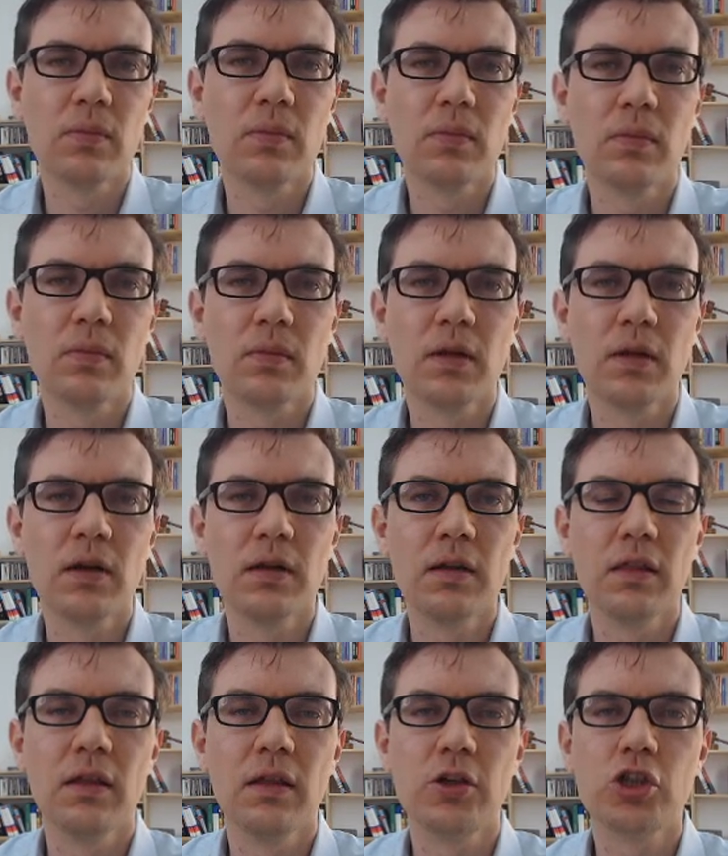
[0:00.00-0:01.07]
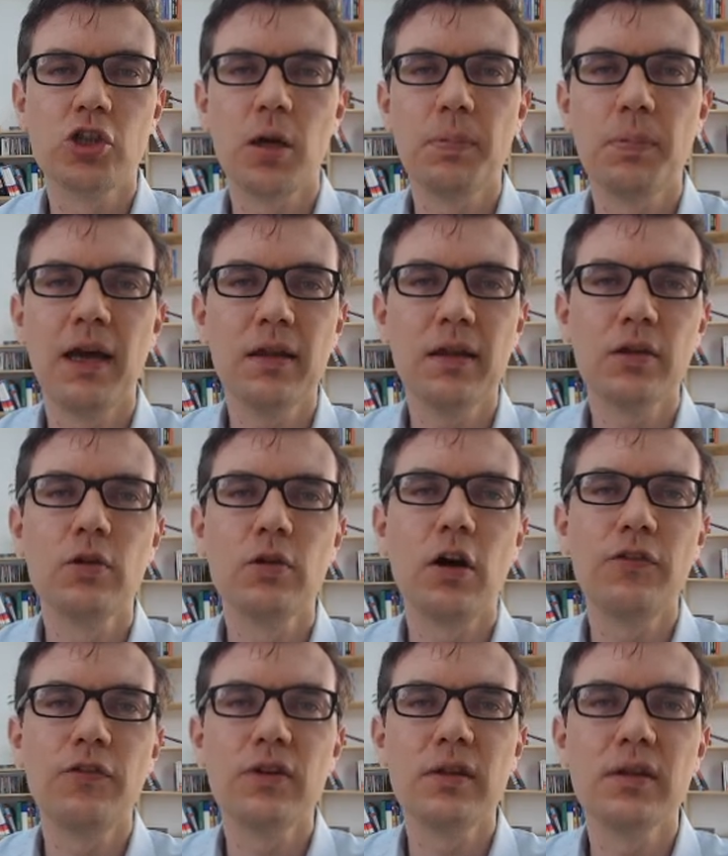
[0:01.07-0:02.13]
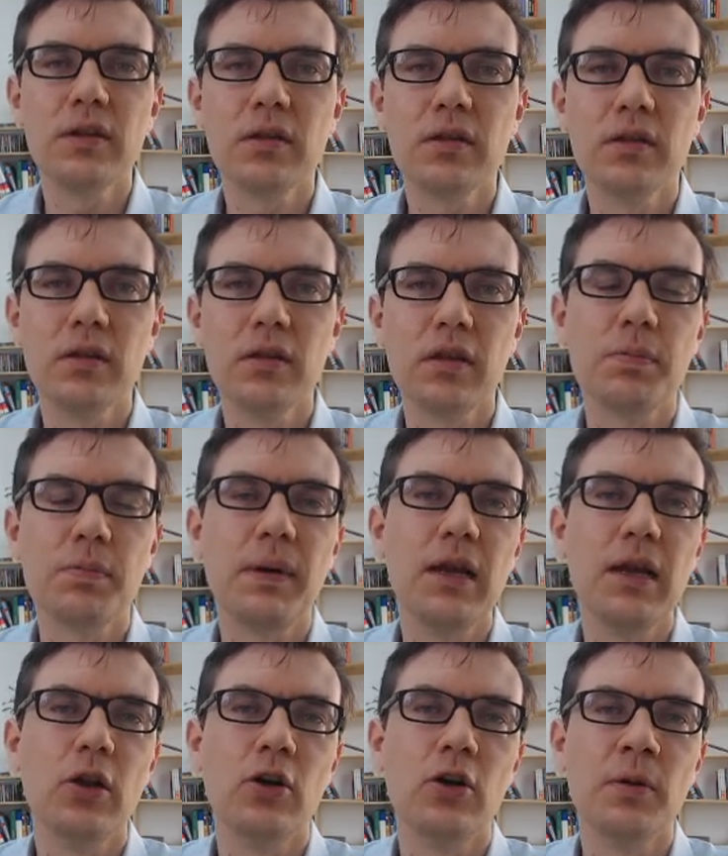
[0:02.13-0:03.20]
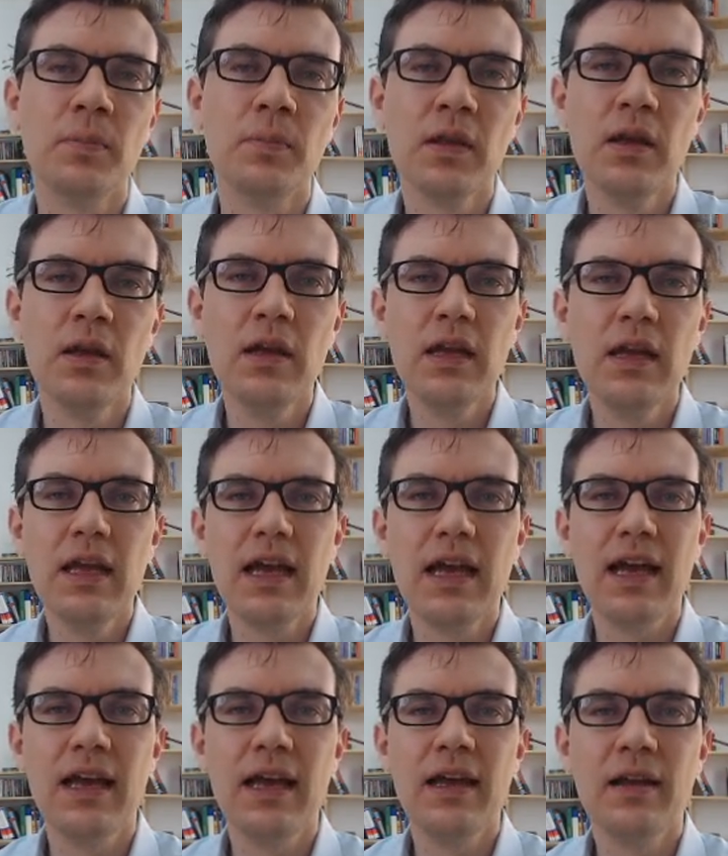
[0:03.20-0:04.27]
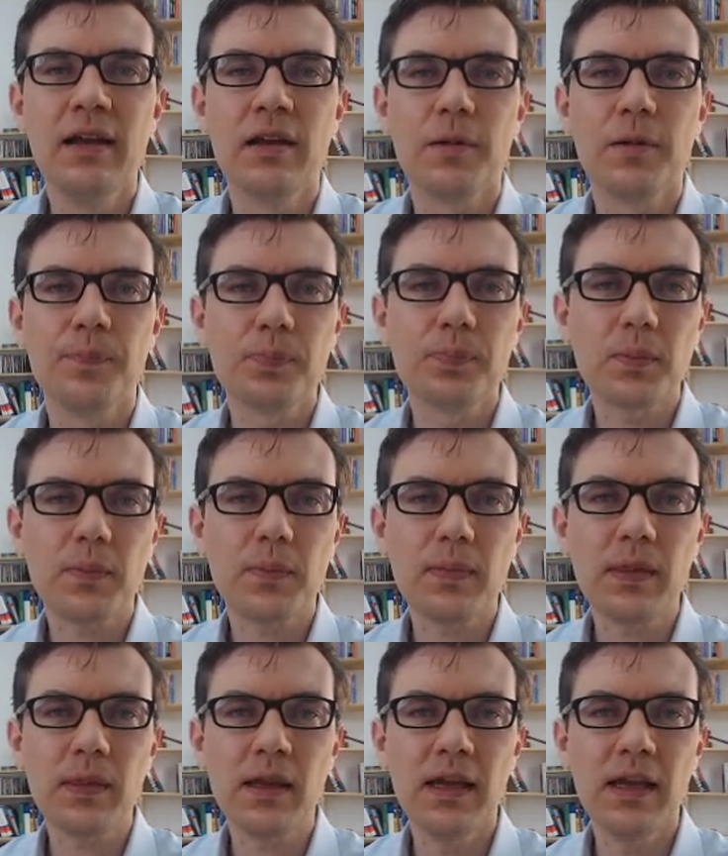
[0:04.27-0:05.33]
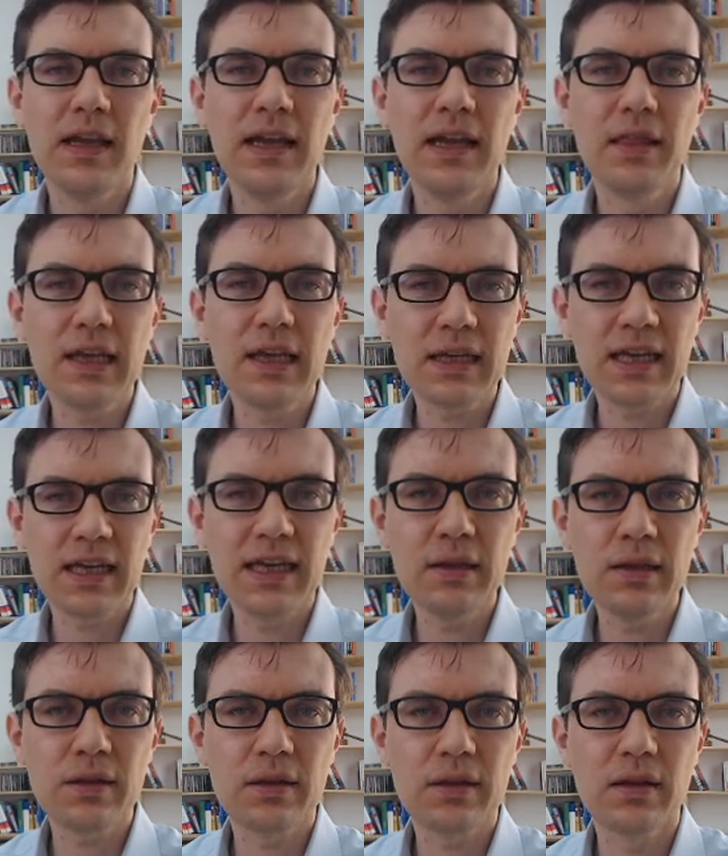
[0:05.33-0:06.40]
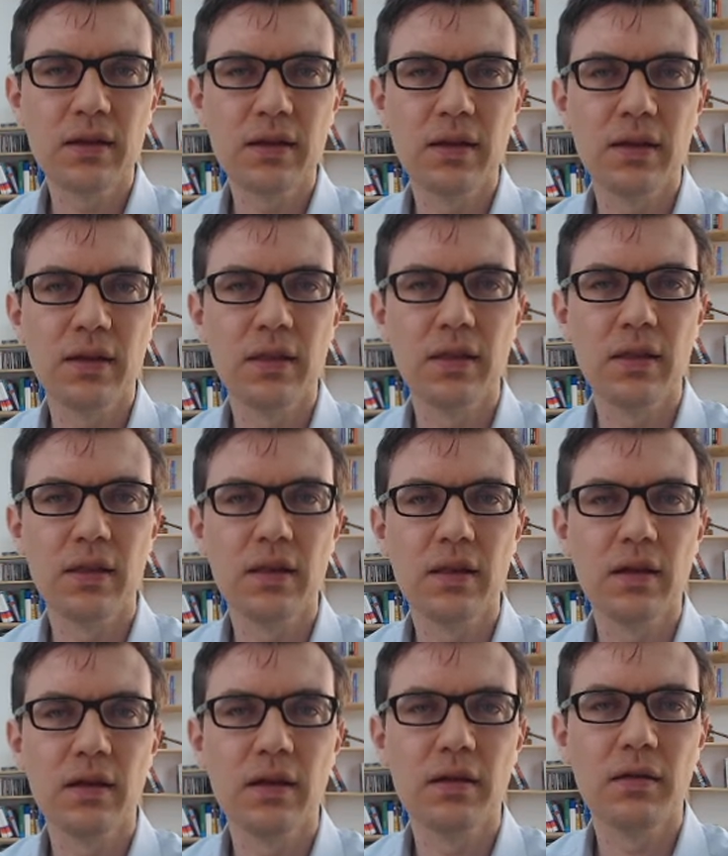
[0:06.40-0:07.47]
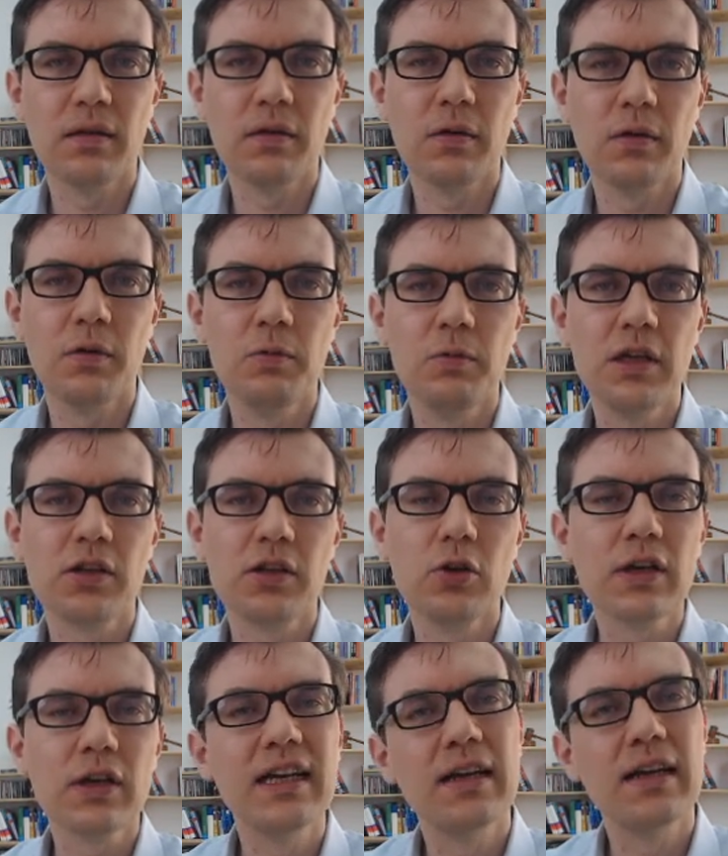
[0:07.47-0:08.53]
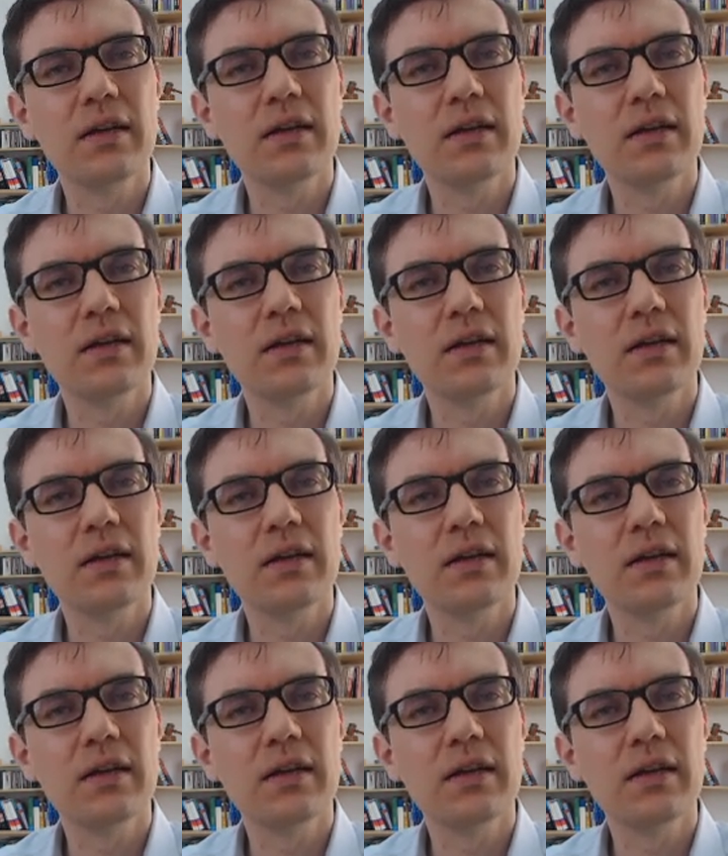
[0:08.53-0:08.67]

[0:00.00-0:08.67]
Yeah, the shop has to offer this. This is by law. And in that case, we are looking at